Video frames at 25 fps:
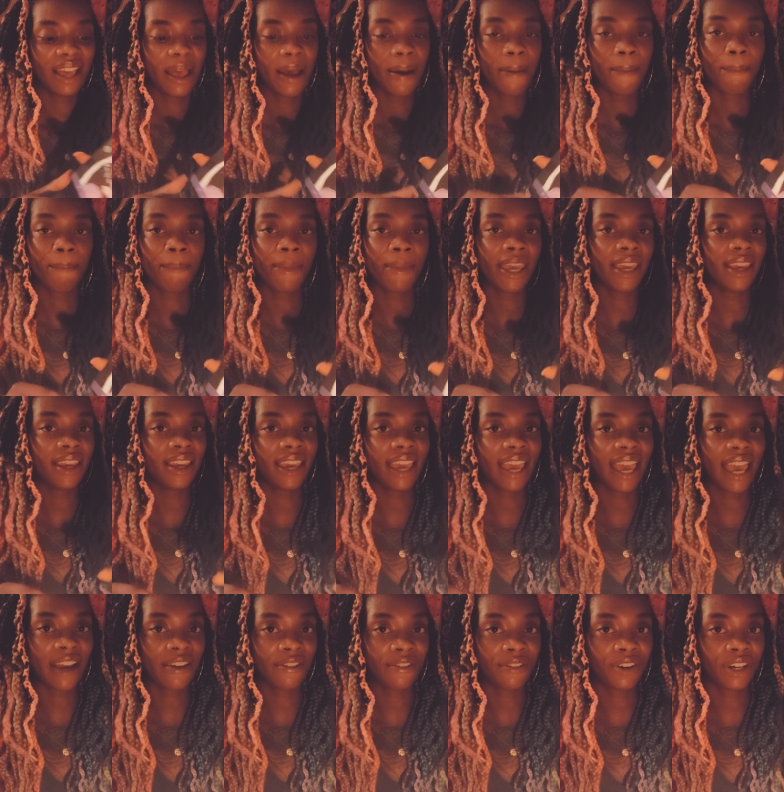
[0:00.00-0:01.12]
Make
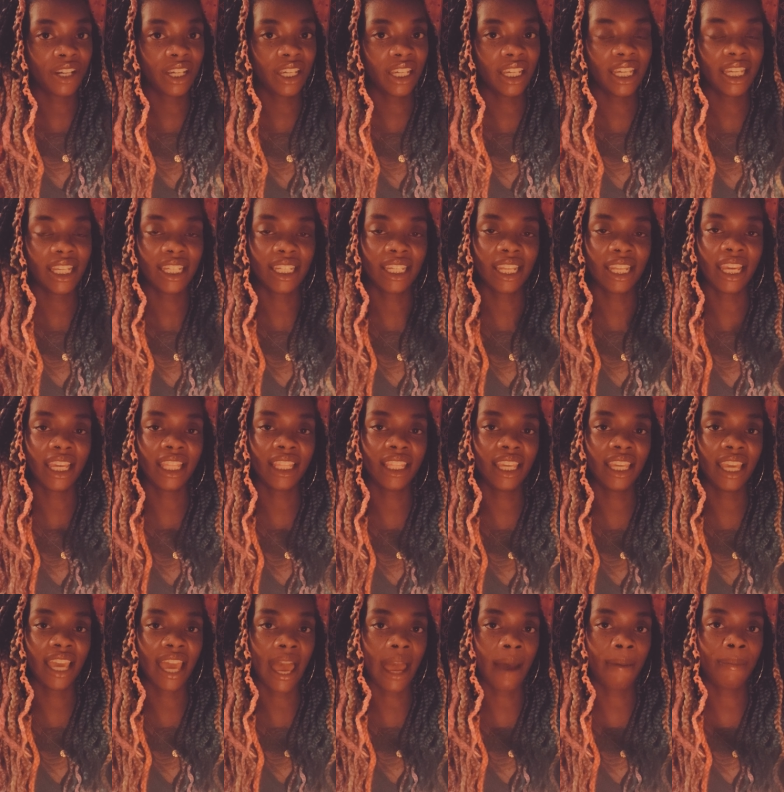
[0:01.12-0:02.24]
every daily
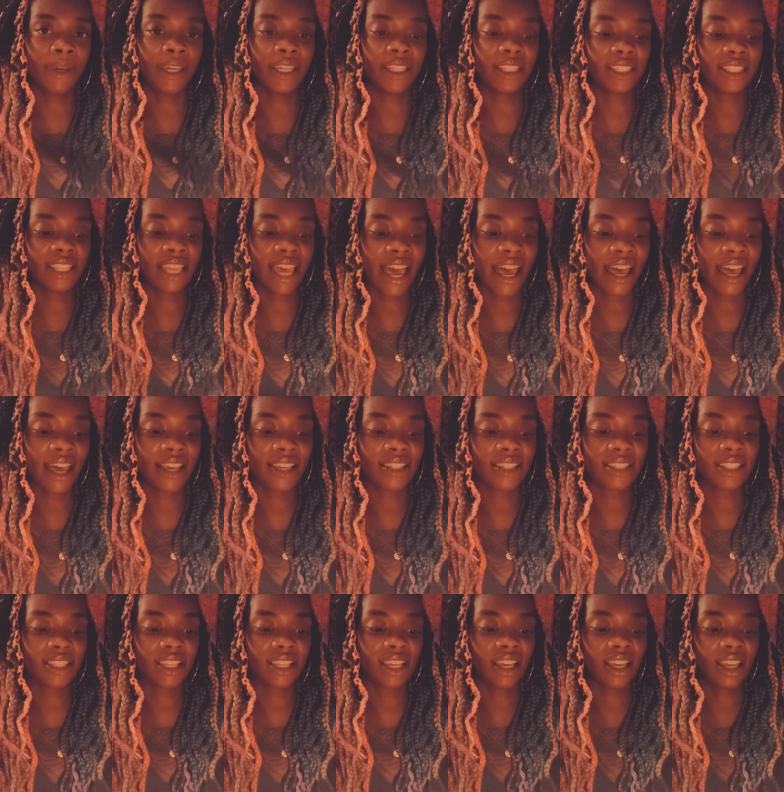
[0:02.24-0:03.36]
habit
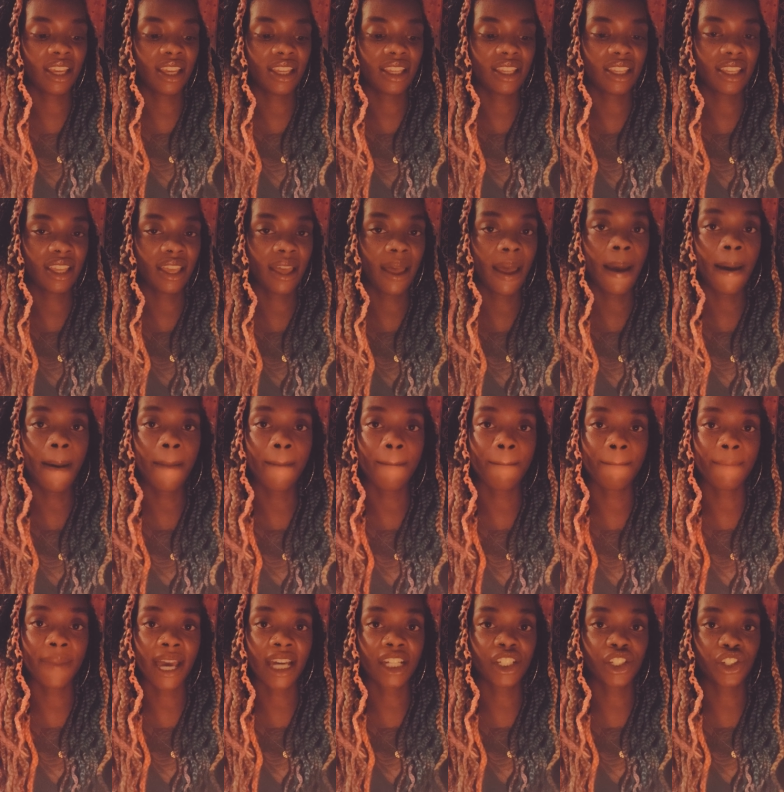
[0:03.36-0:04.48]
task
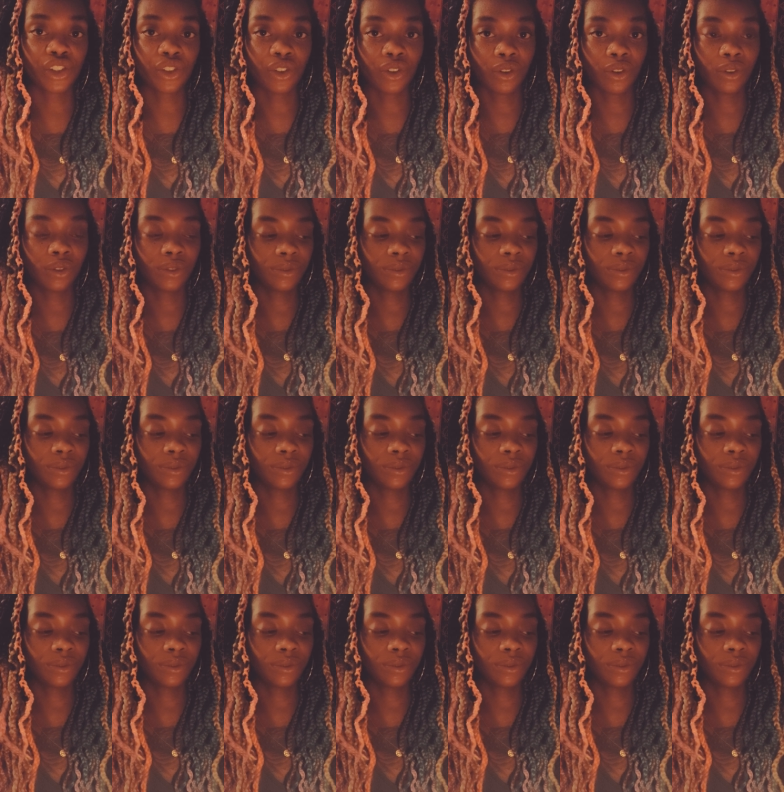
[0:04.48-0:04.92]
magical.